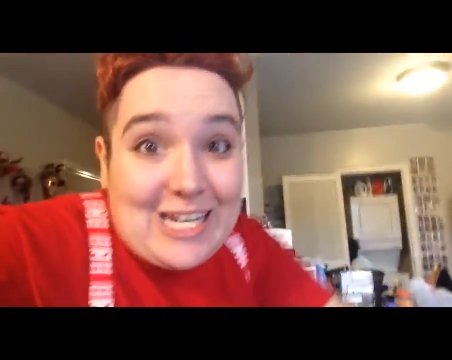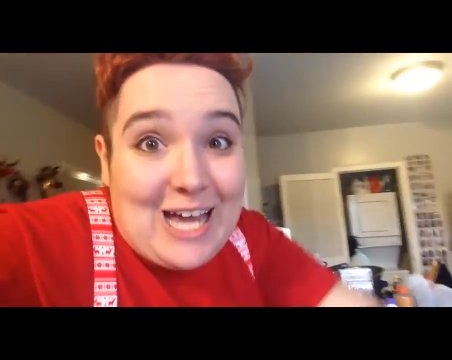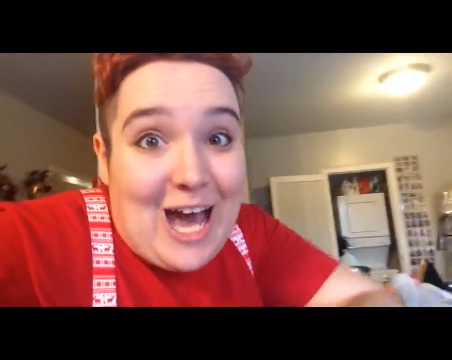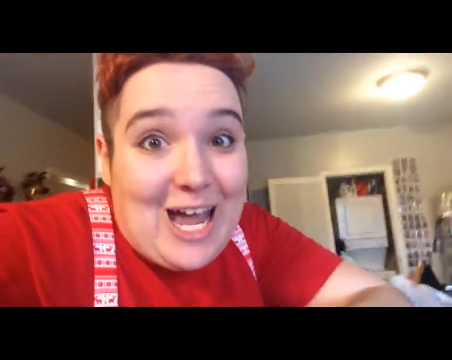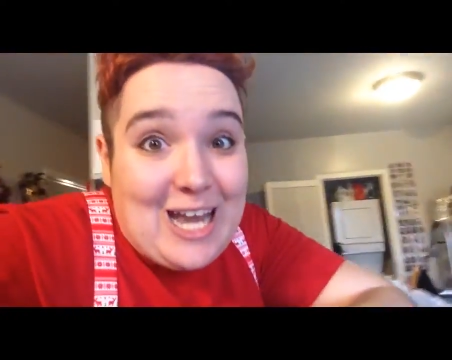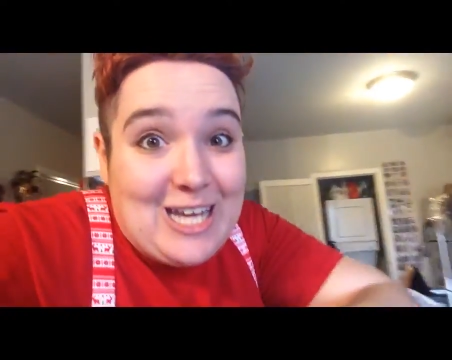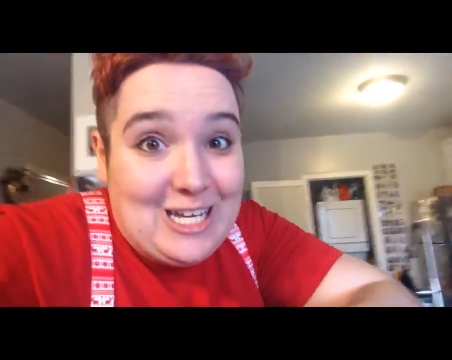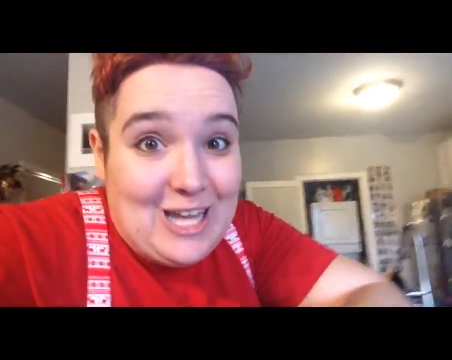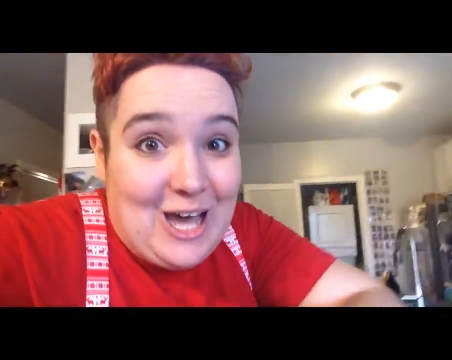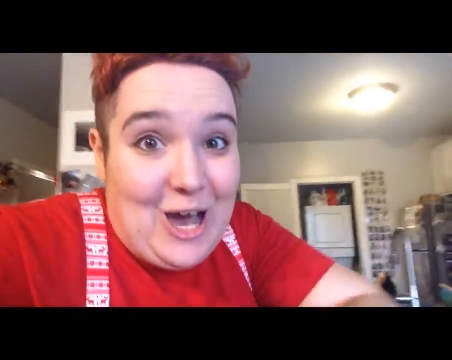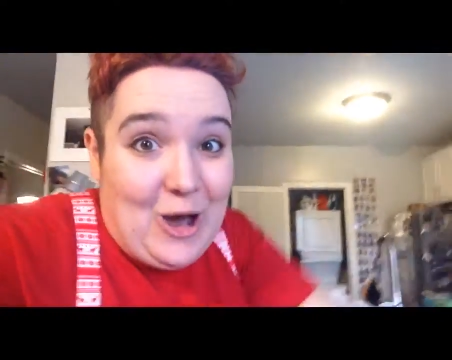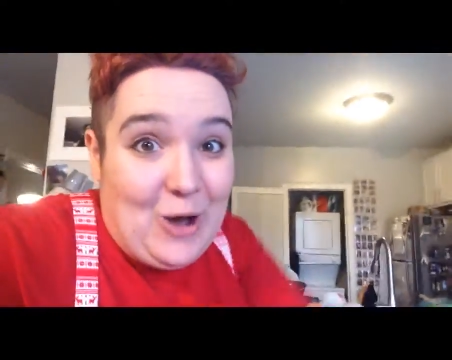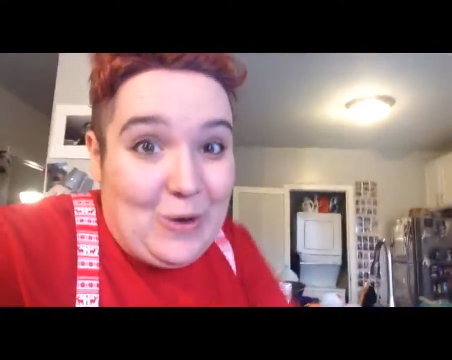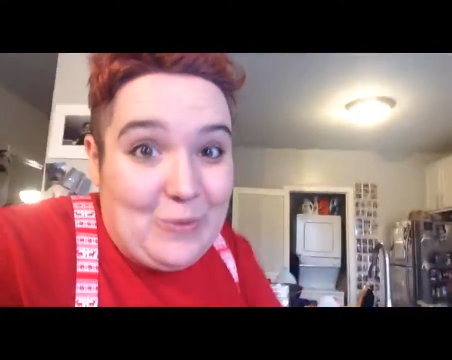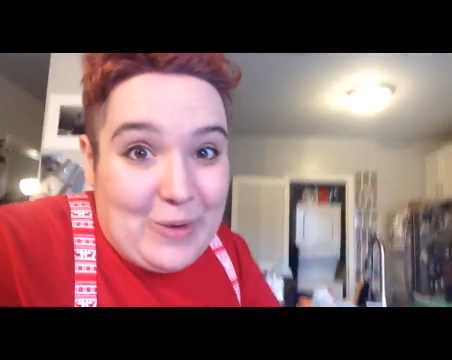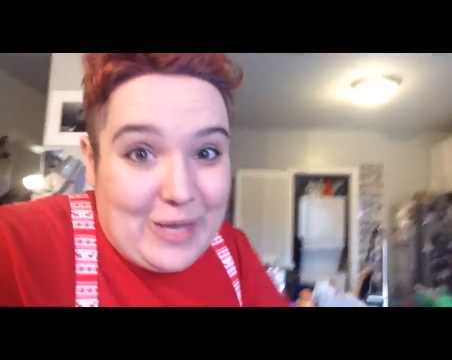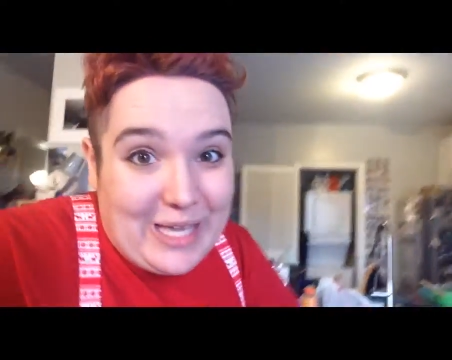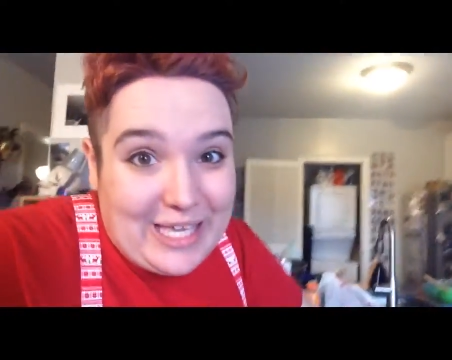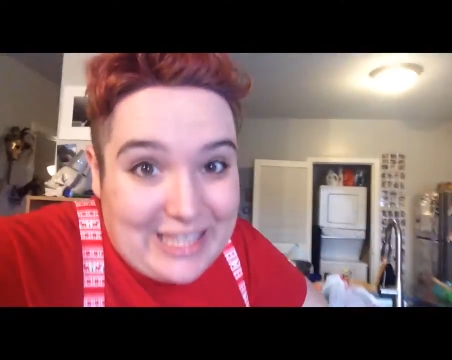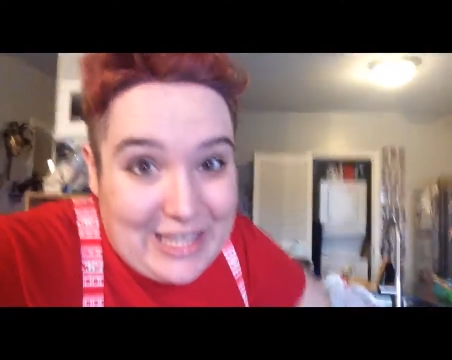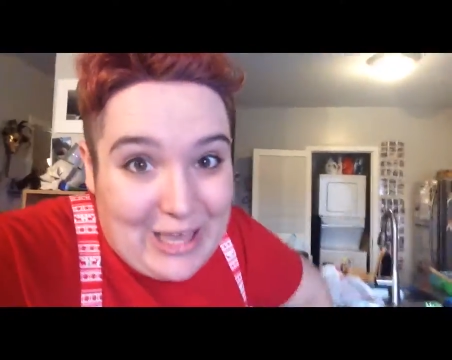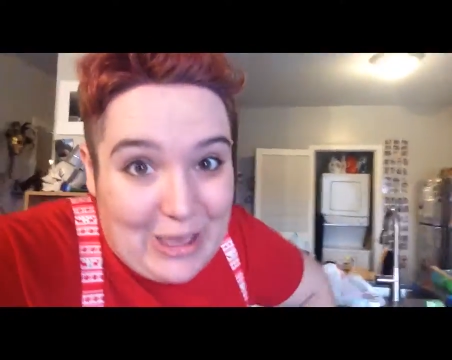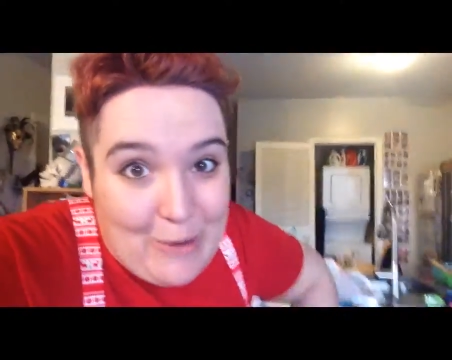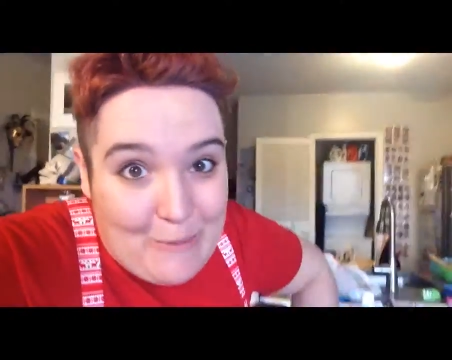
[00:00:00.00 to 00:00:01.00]
not
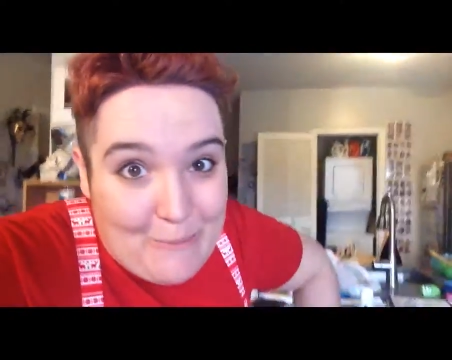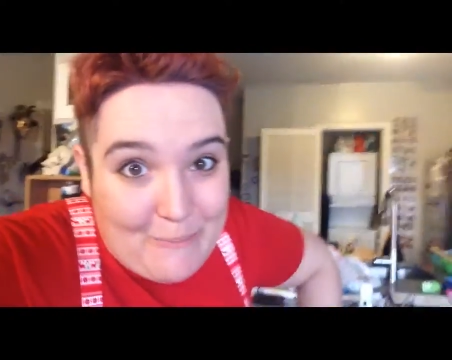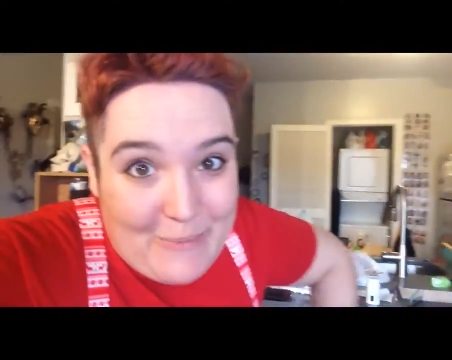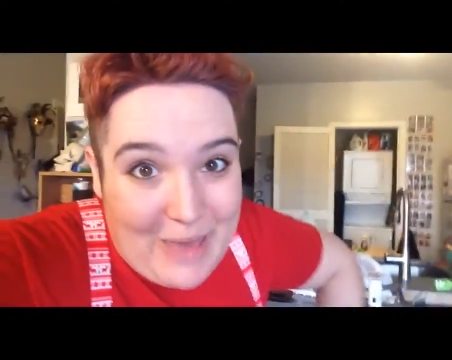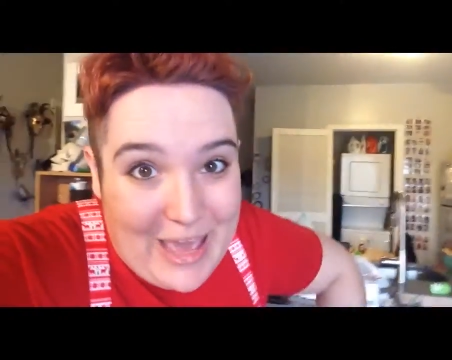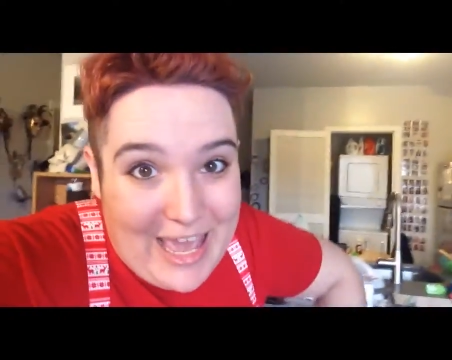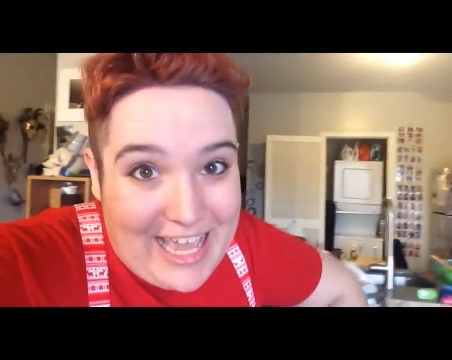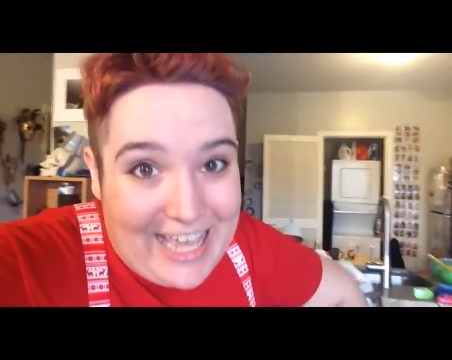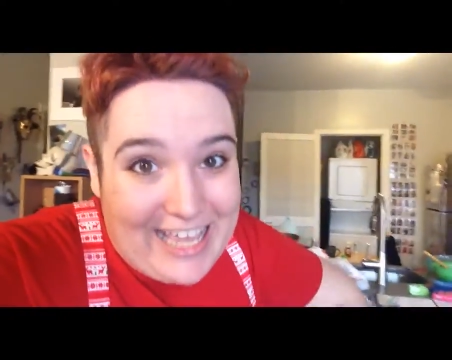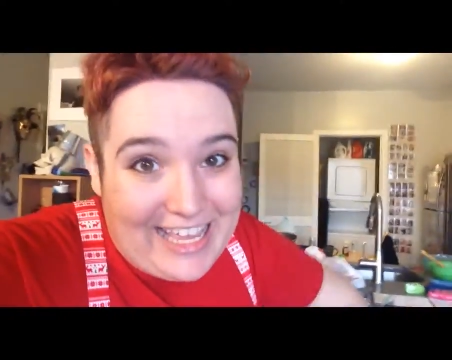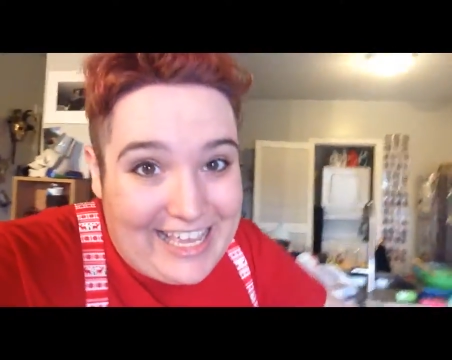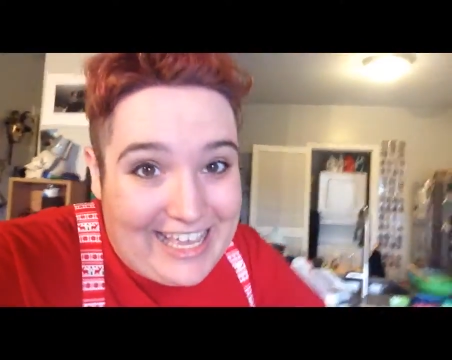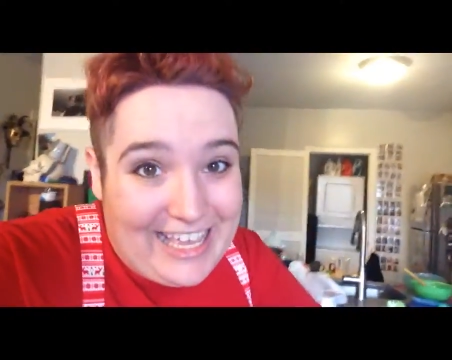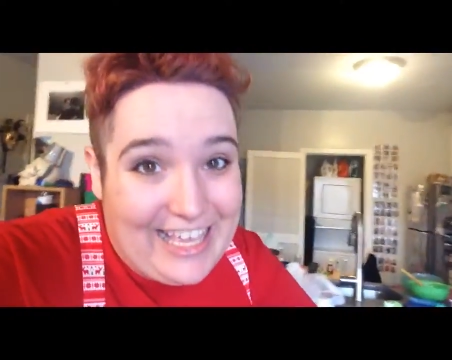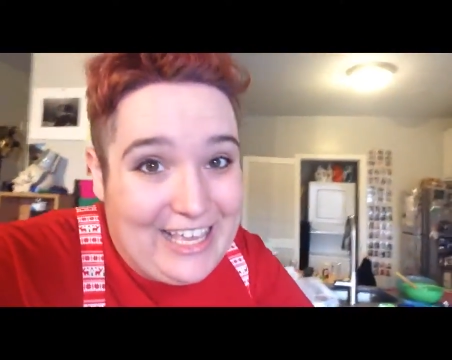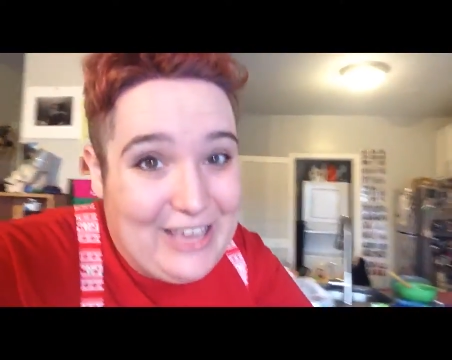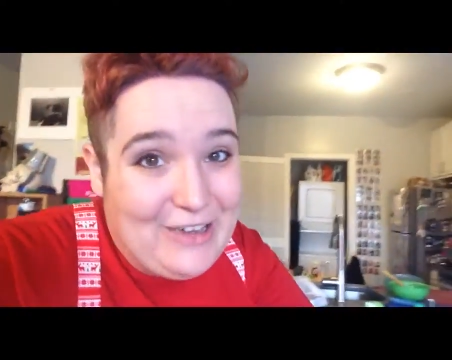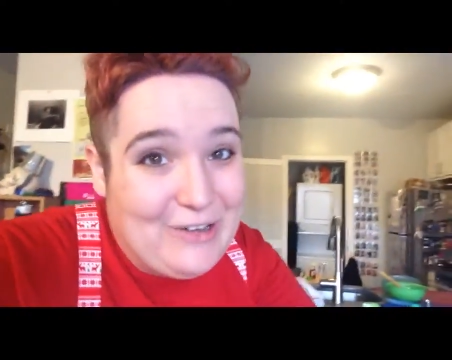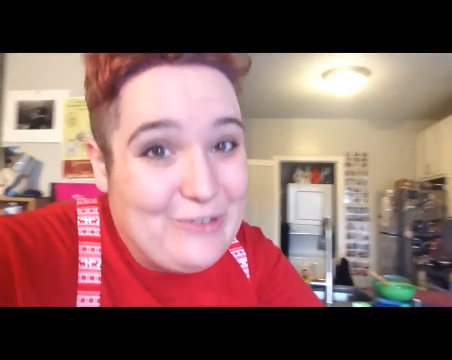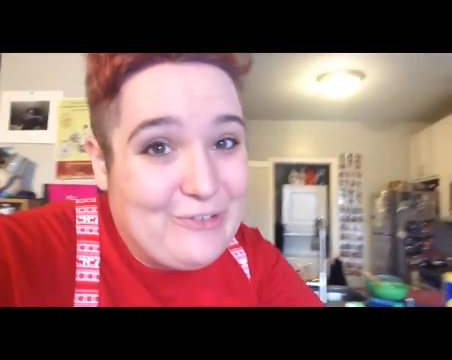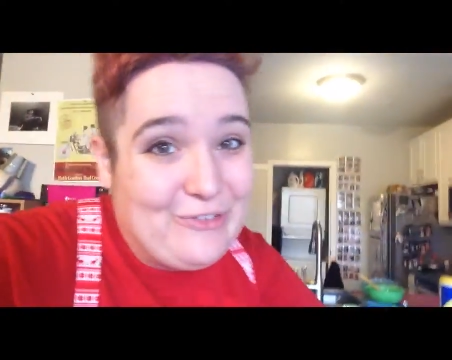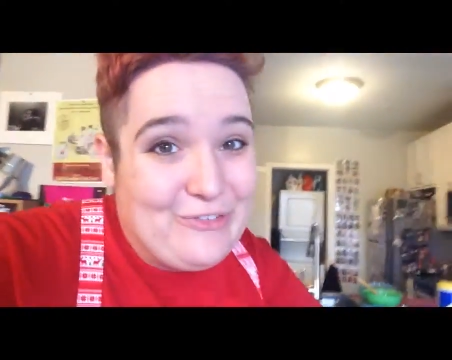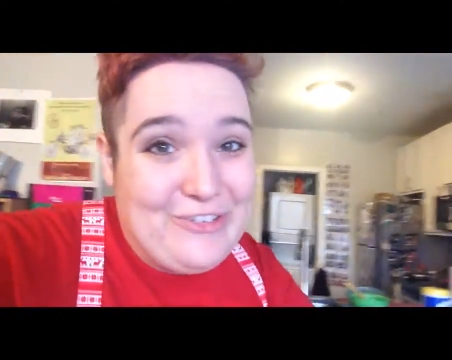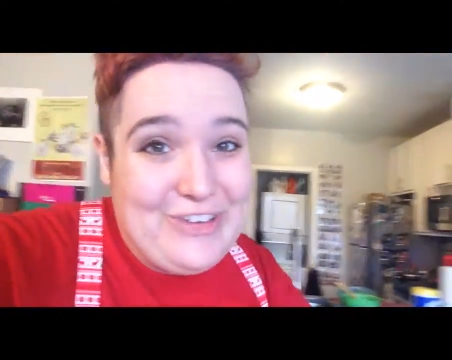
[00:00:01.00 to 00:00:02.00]
knowing they're making
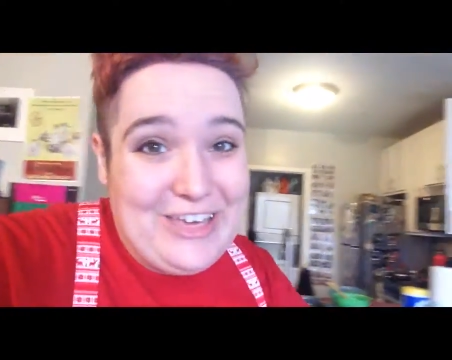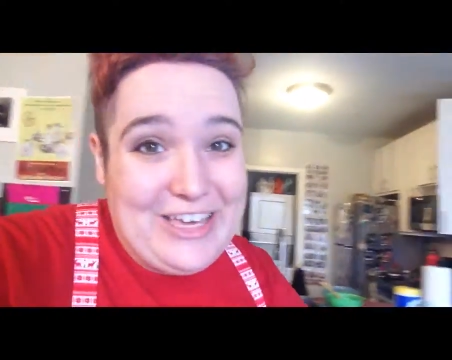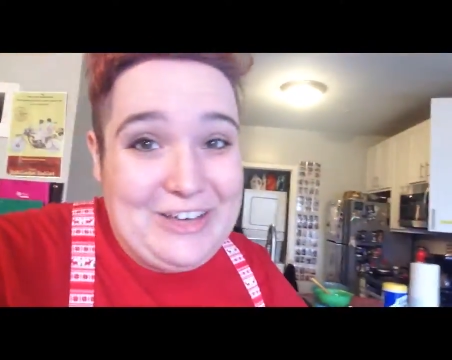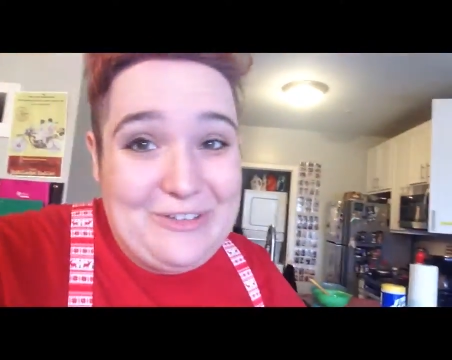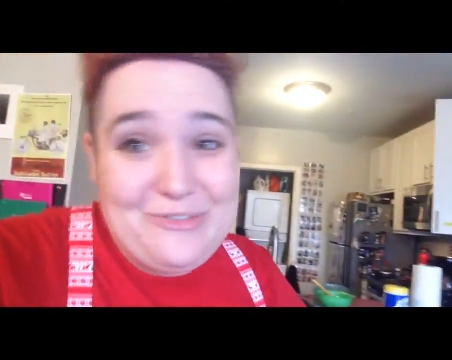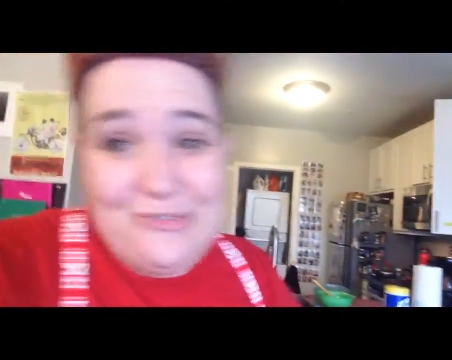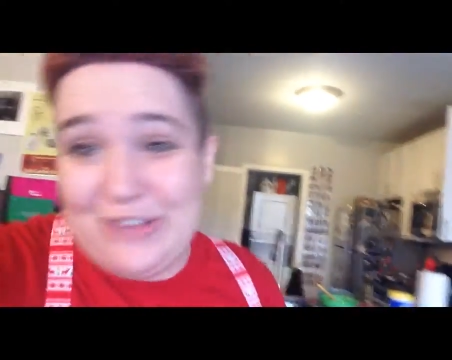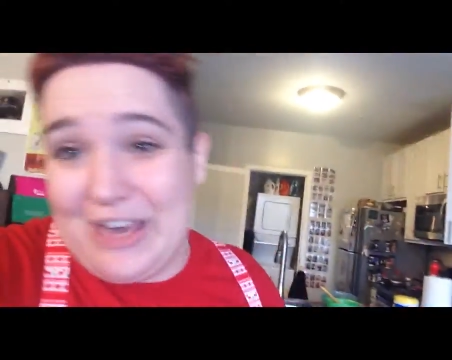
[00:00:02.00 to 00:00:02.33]
you feel